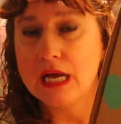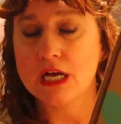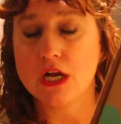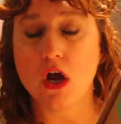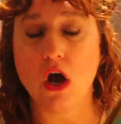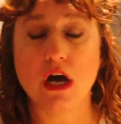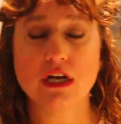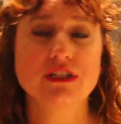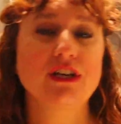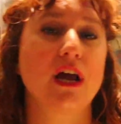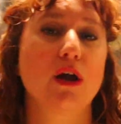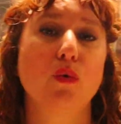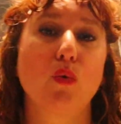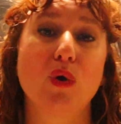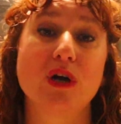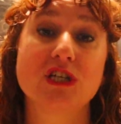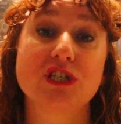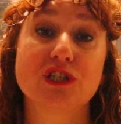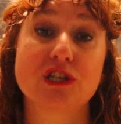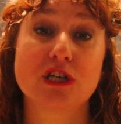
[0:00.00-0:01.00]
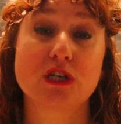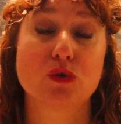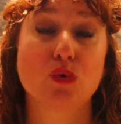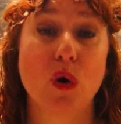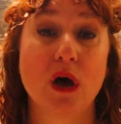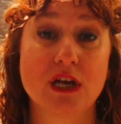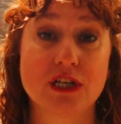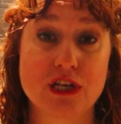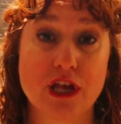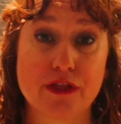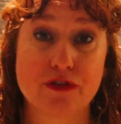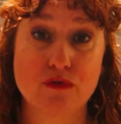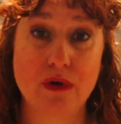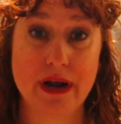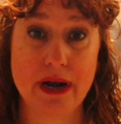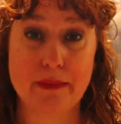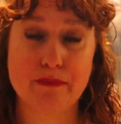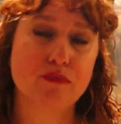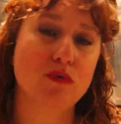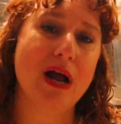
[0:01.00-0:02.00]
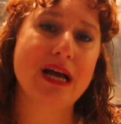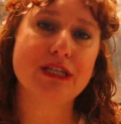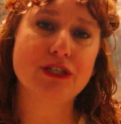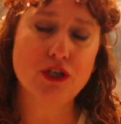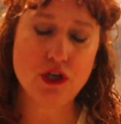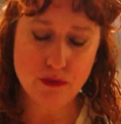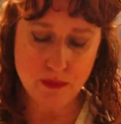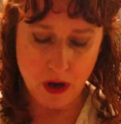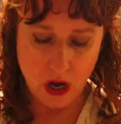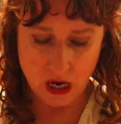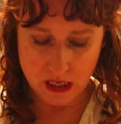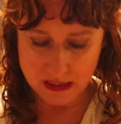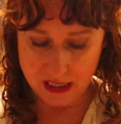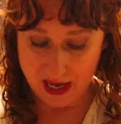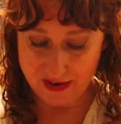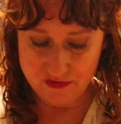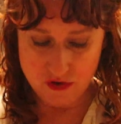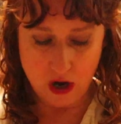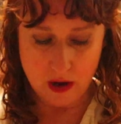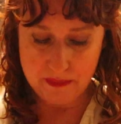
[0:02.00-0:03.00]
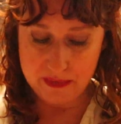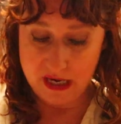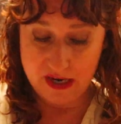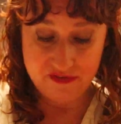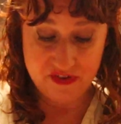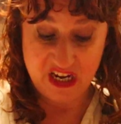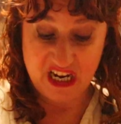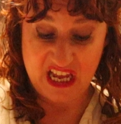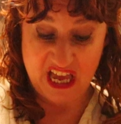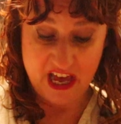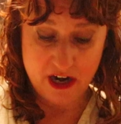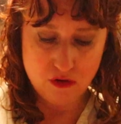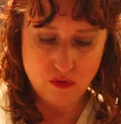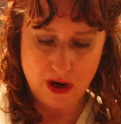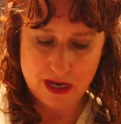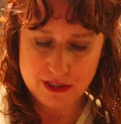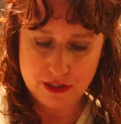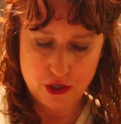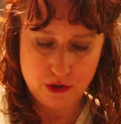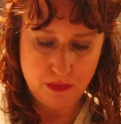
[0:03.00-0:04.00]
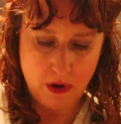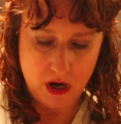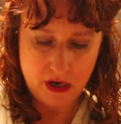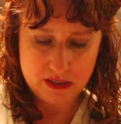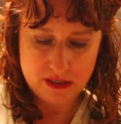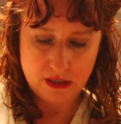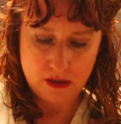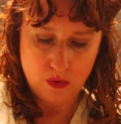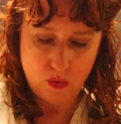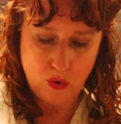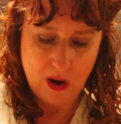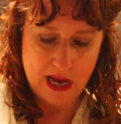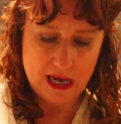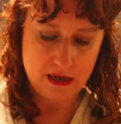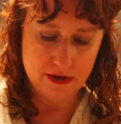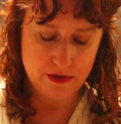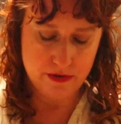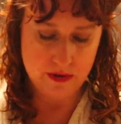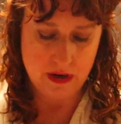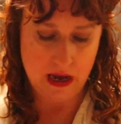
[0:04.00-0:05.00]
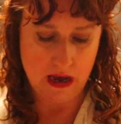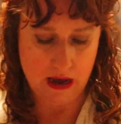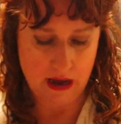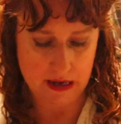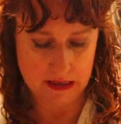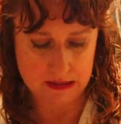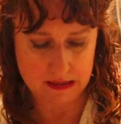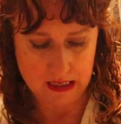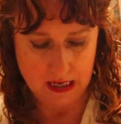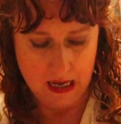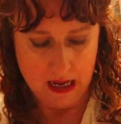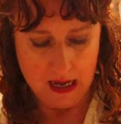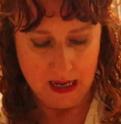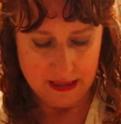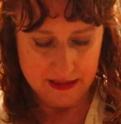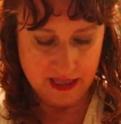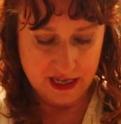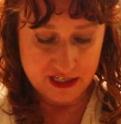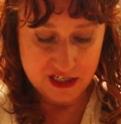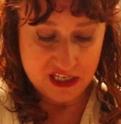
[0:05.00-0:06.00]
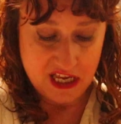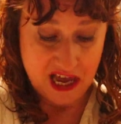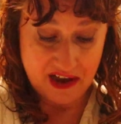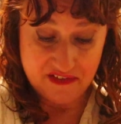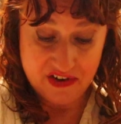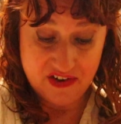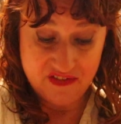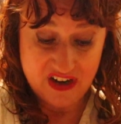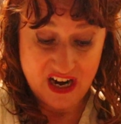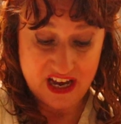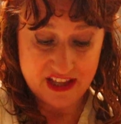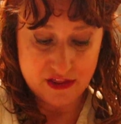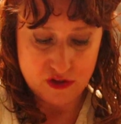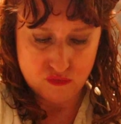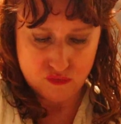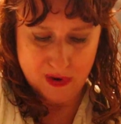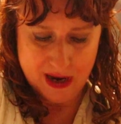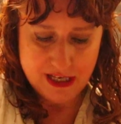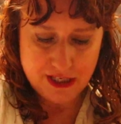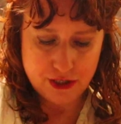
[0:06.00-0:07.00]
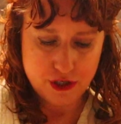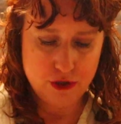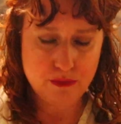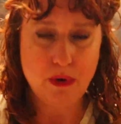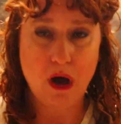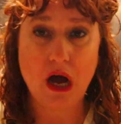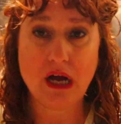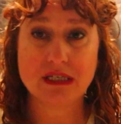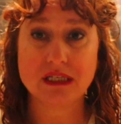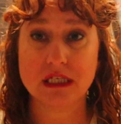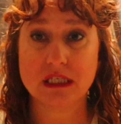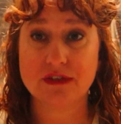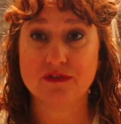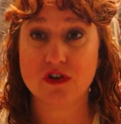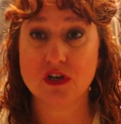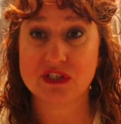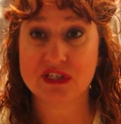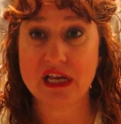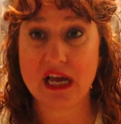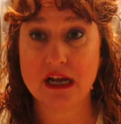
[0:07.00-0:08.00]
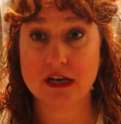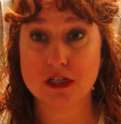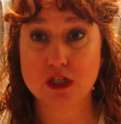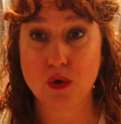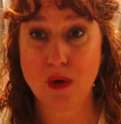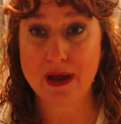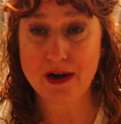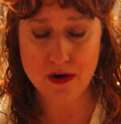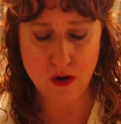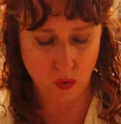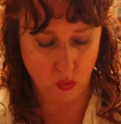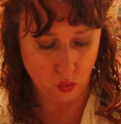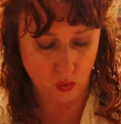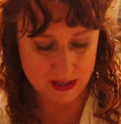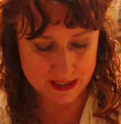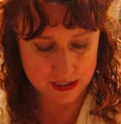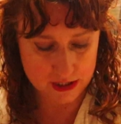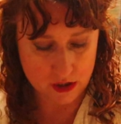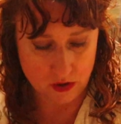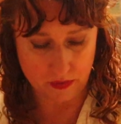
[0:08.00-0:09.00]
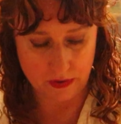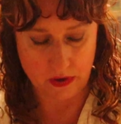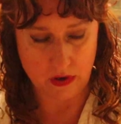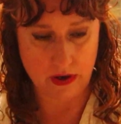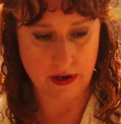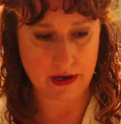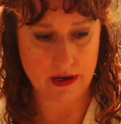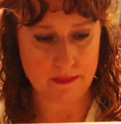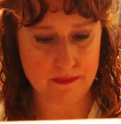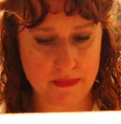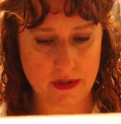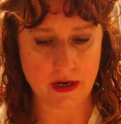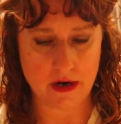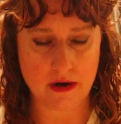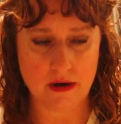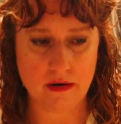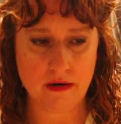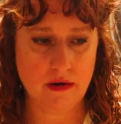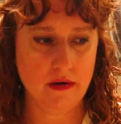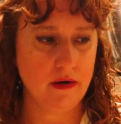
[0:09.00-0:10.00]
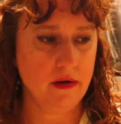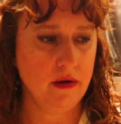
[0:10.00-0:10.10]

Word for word: Gosh, I wish this was a ThredUp rescue box. I've not been able to get a rescue box in a while, you guys. They just haven't even had the rescue boxes for sale, so I don't know what's going on up there.